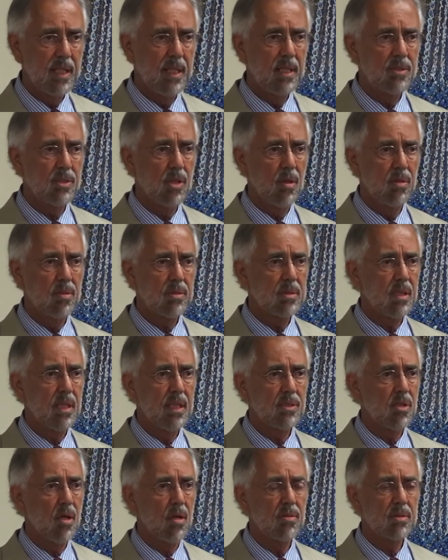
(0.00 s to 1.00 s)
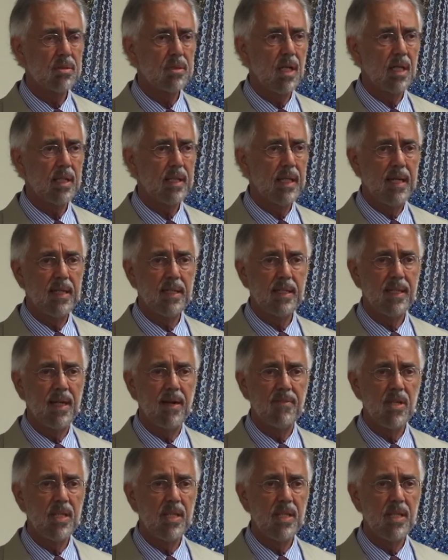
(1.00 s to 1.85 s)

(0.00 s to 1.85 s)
He told Kennedy